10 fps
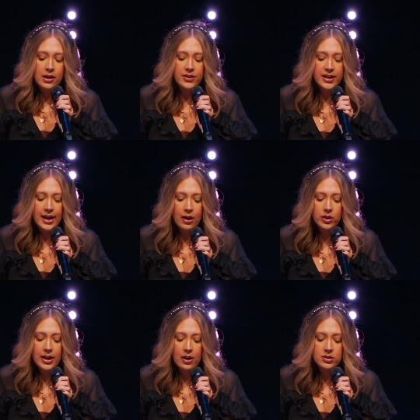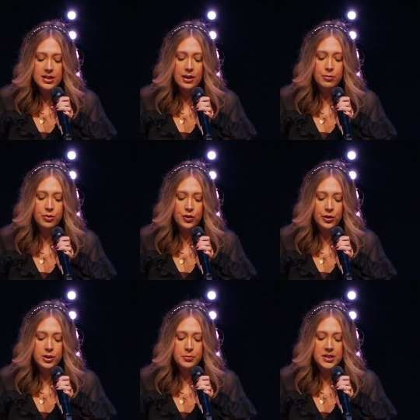And they counted out to him
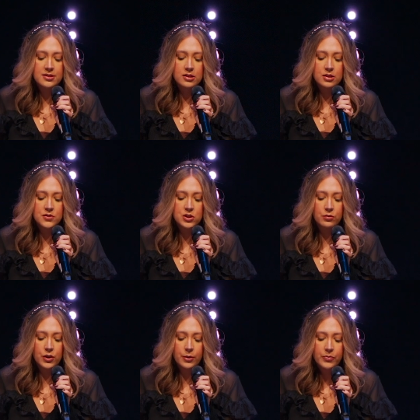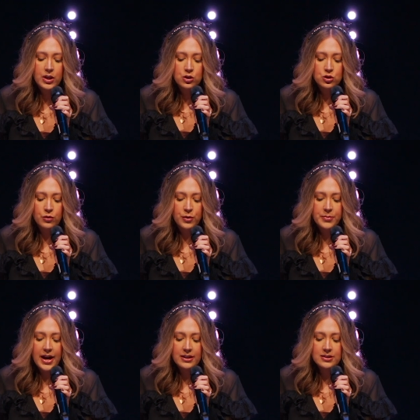30 pieces of silver. So
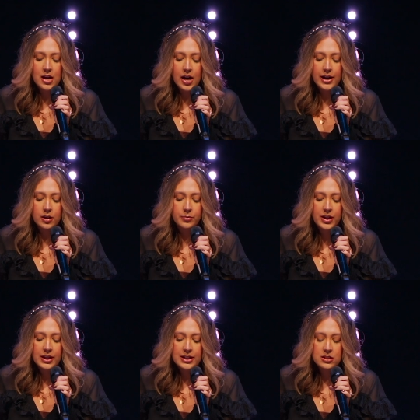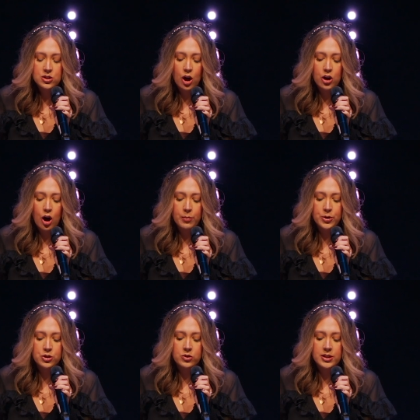from that time, he sought
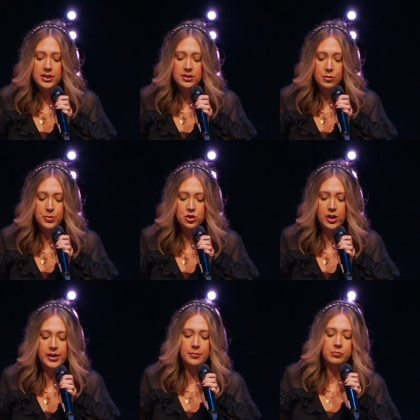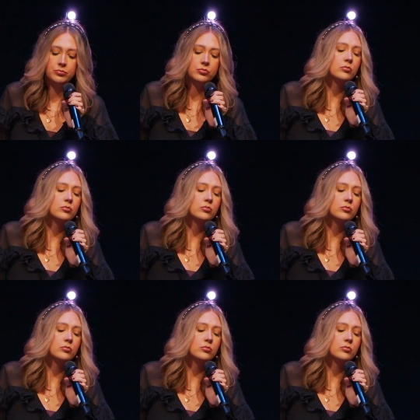opportunity to betray him.